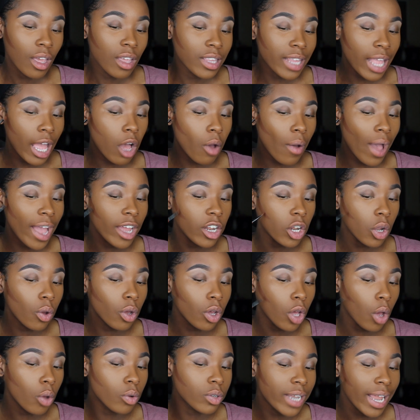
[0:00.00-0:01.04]
Now I don't
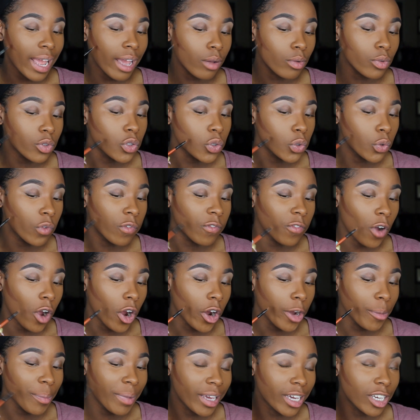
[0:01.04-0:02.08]
go down too
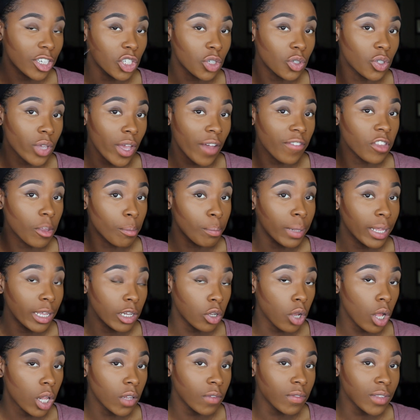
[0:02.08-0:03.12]
far because you still have to blend
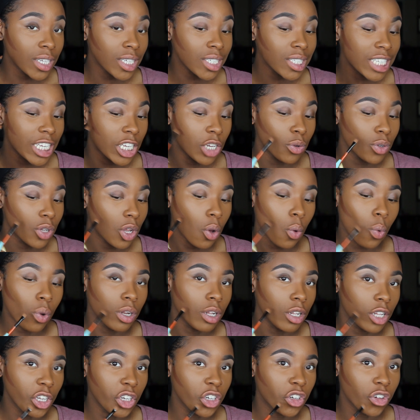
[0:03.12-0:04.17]
all of this and you don't want
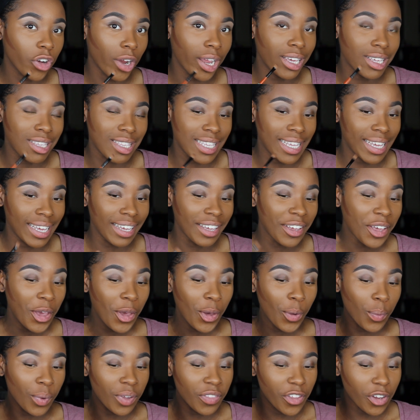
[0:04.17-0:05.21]
to look crazy
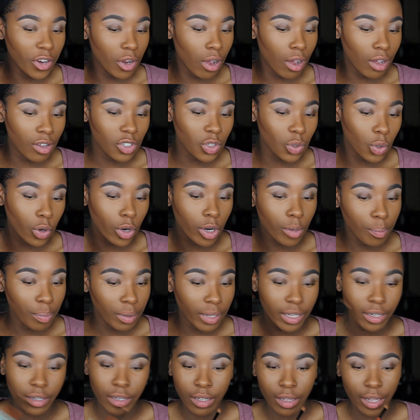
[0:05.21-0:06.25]
with your contour
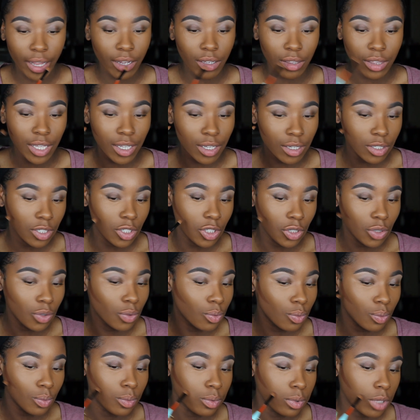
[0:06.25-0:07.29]
blended like this.
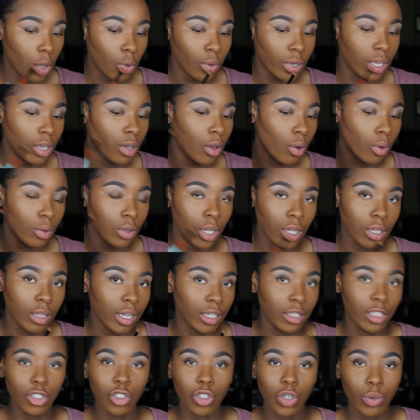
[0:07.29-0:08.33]
You low-key gonna look
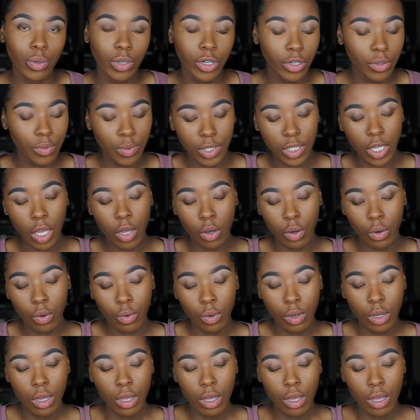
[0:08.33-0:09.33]
like the Joker. So,